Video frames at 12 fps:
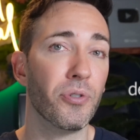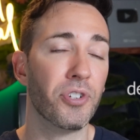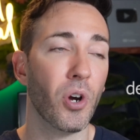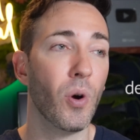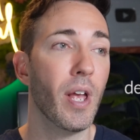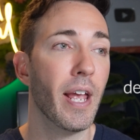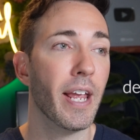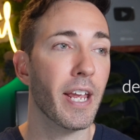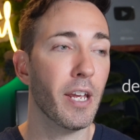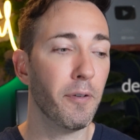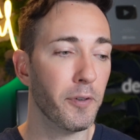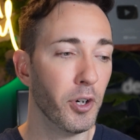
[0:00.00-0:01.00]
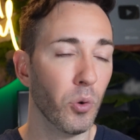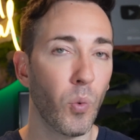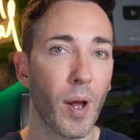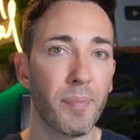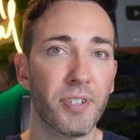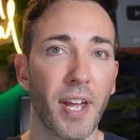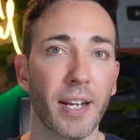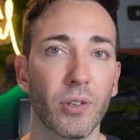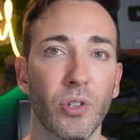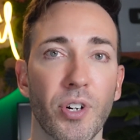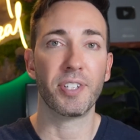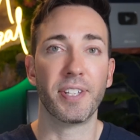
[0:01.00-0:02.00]
So if your
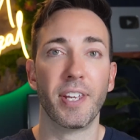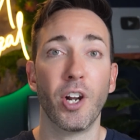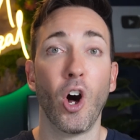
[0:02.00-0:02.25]
website looks at